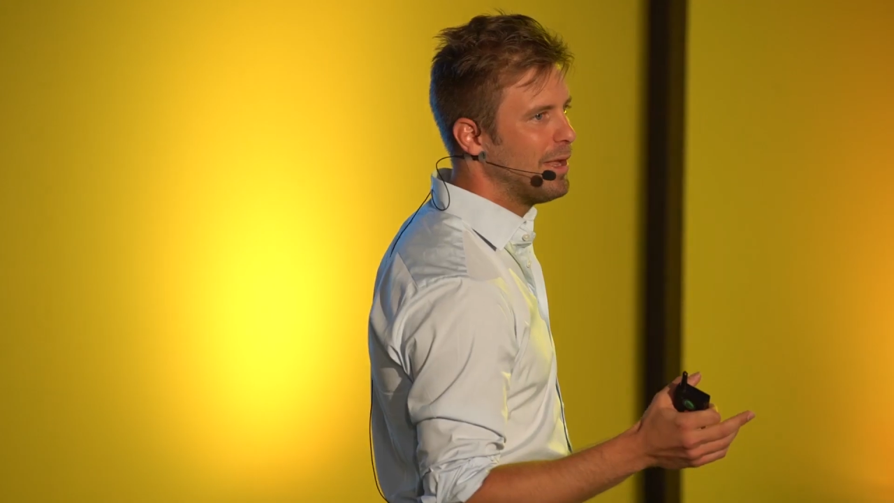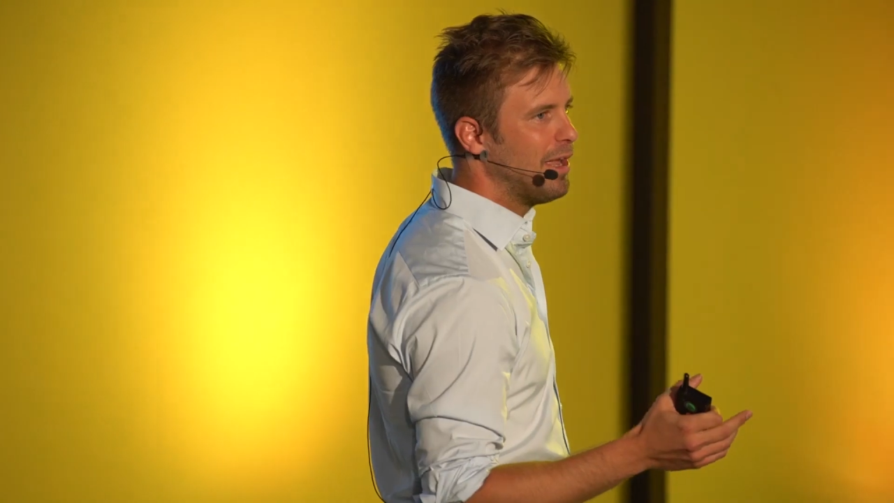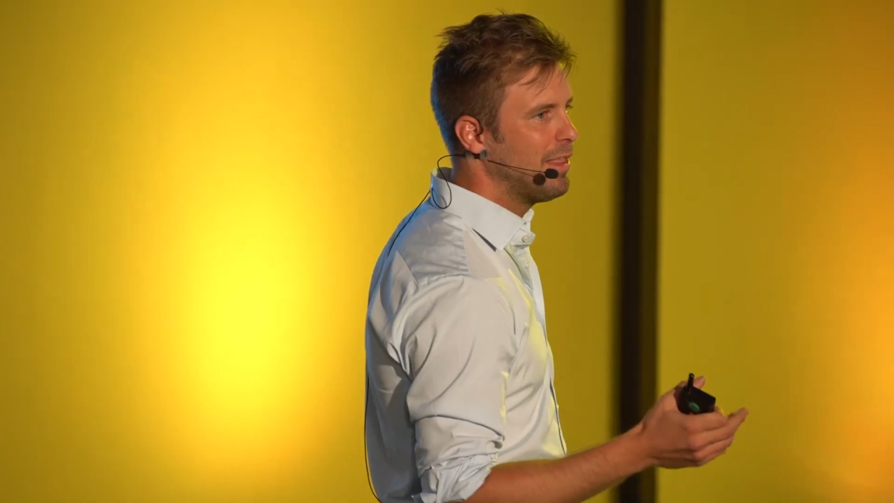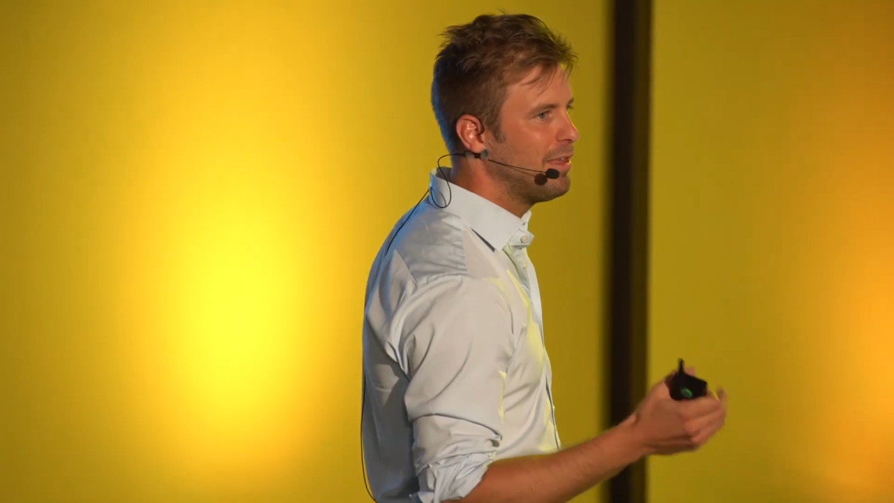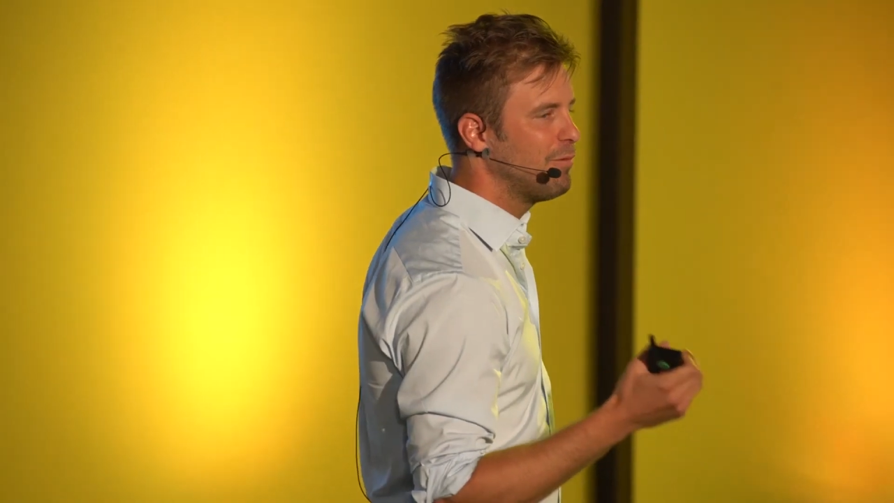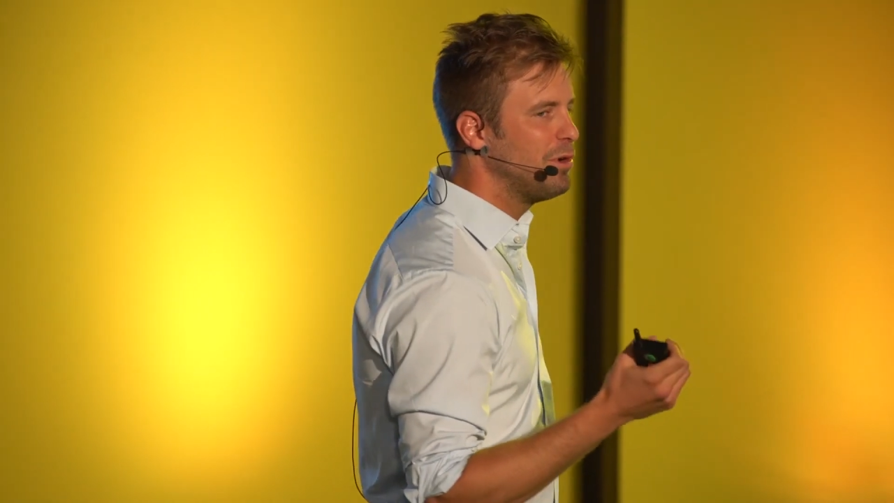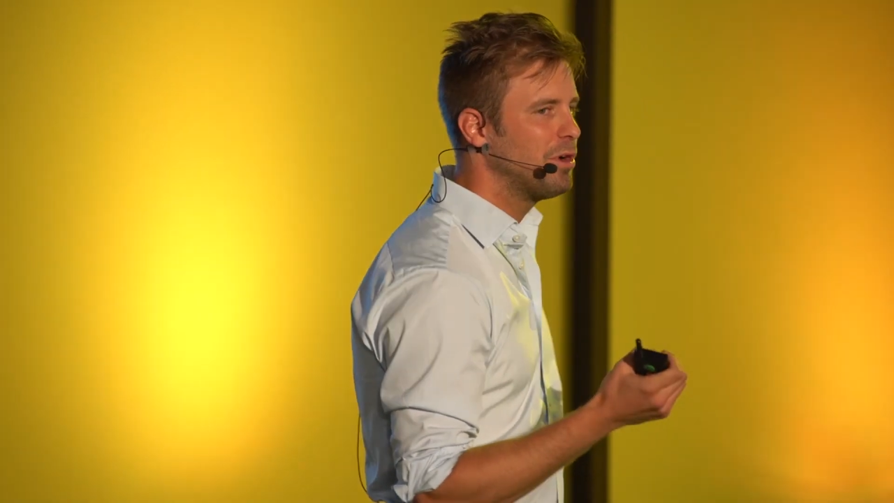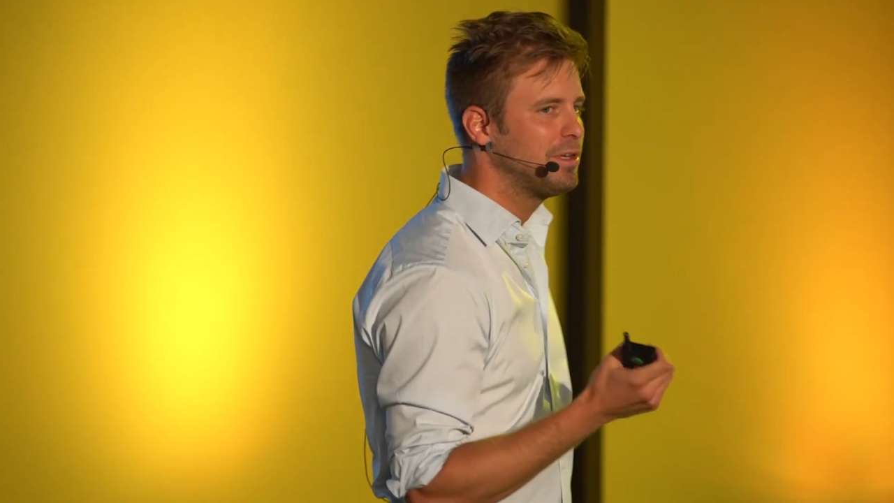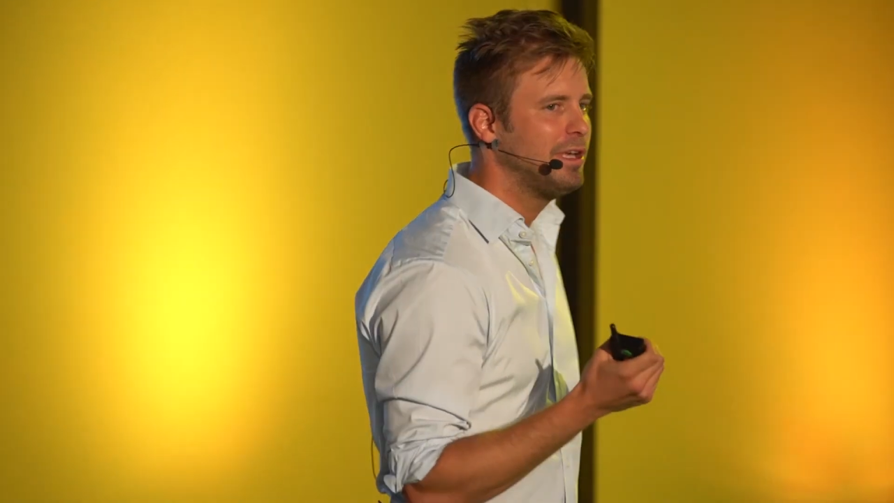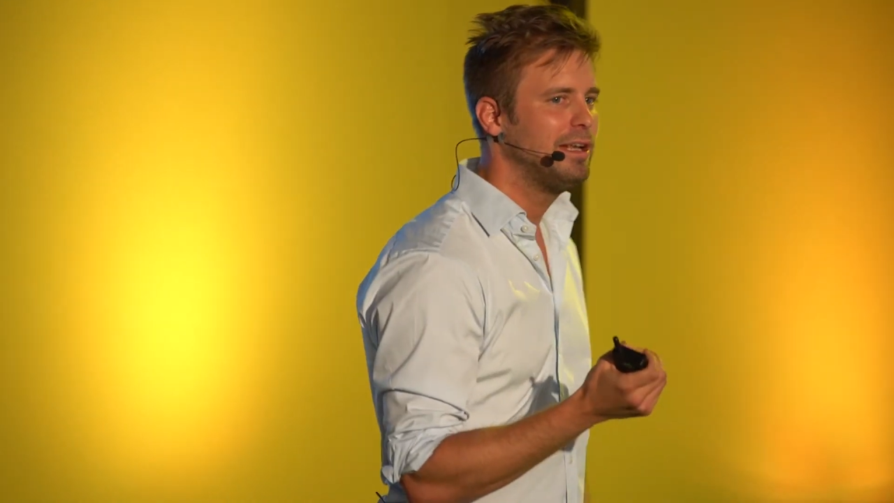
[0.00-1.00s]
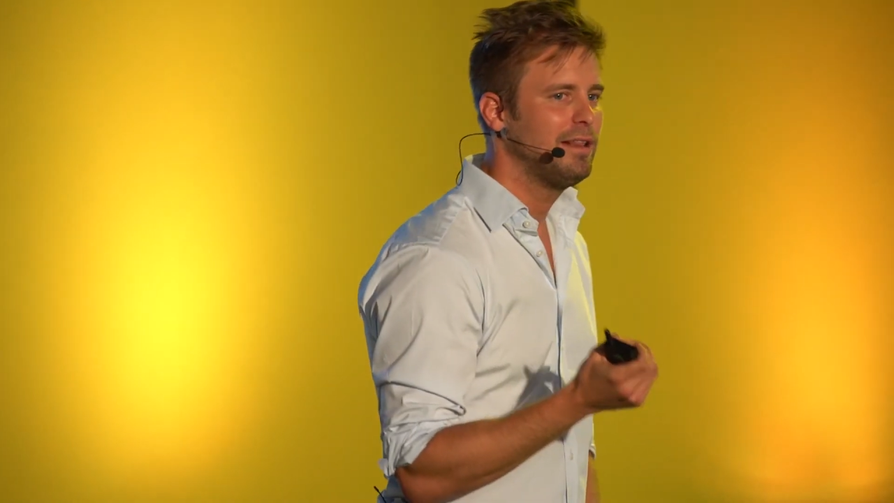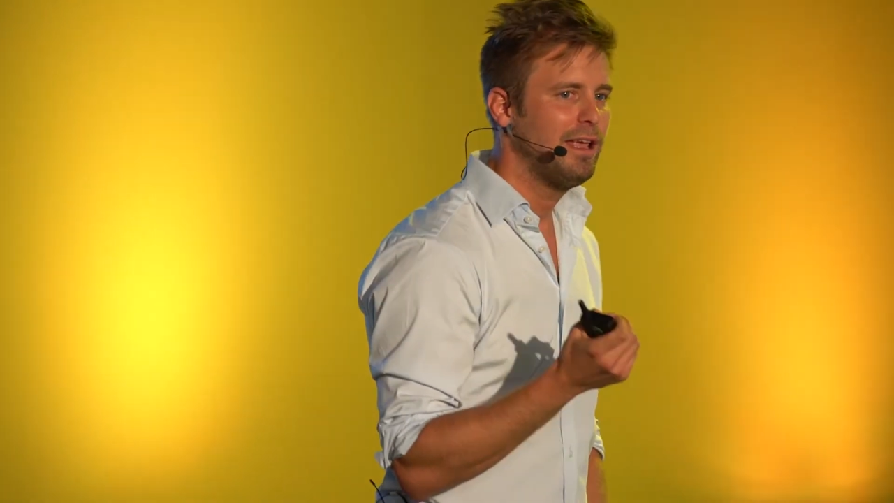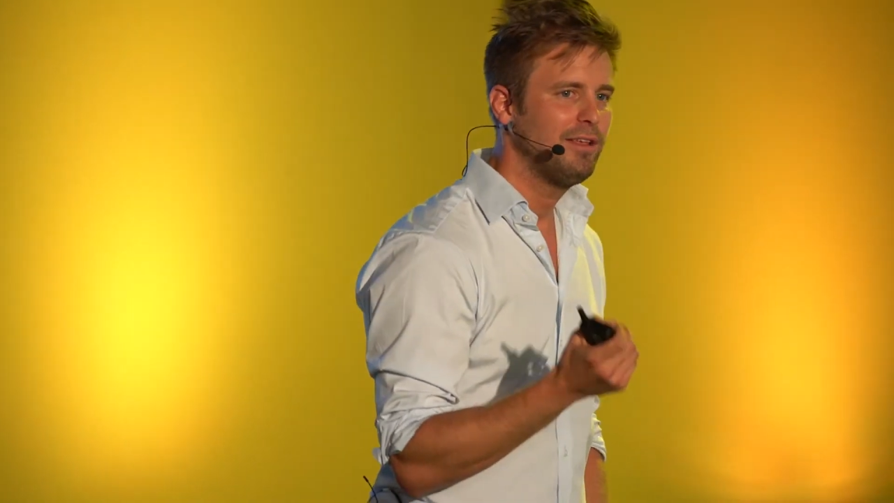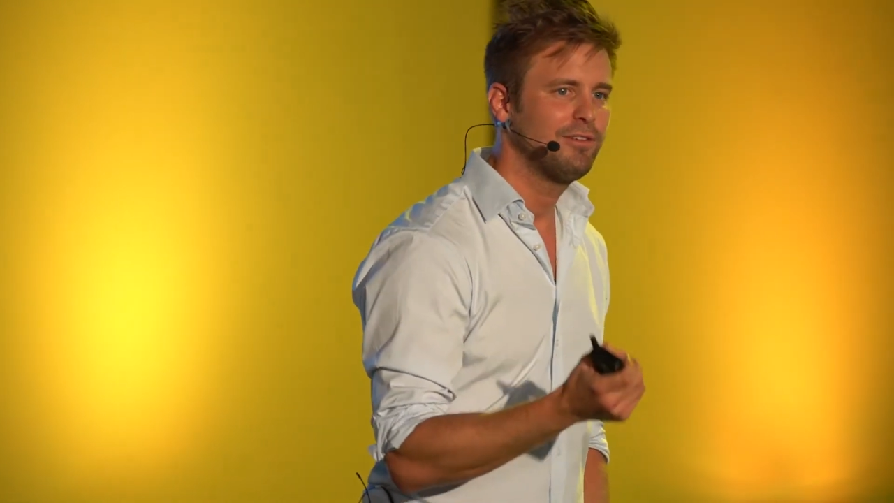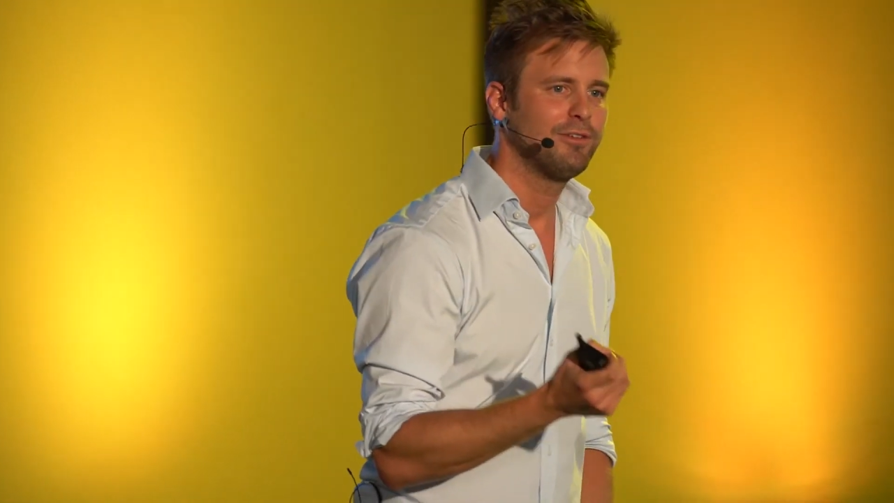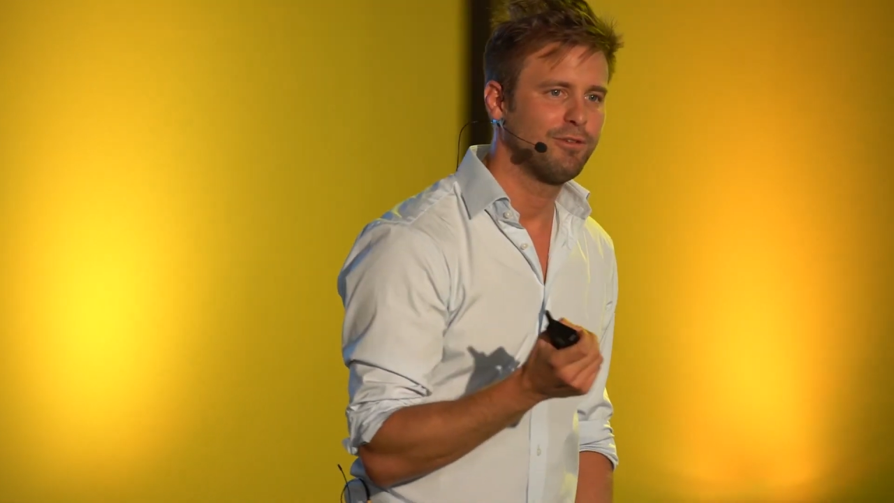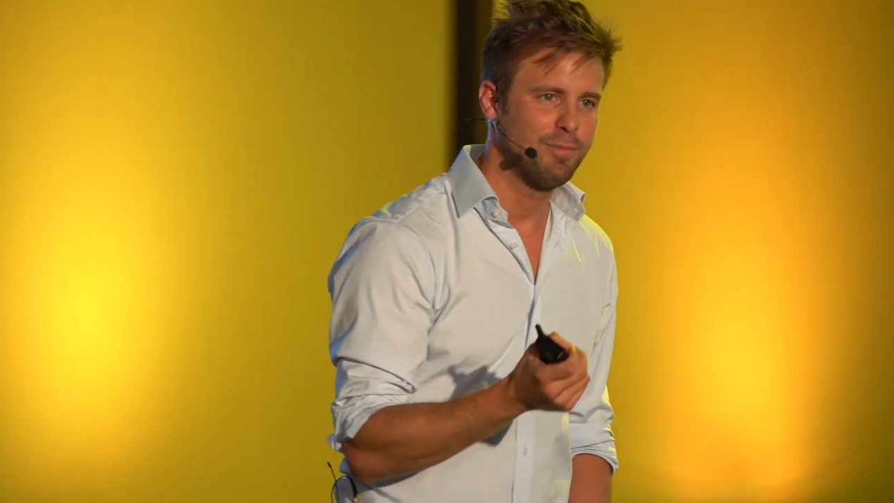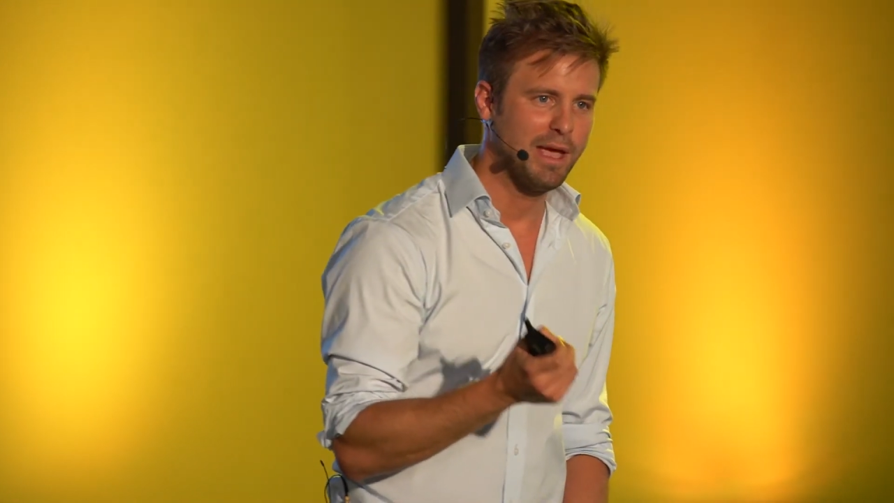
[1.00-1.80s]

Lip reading: But I think if we're not getting the essence of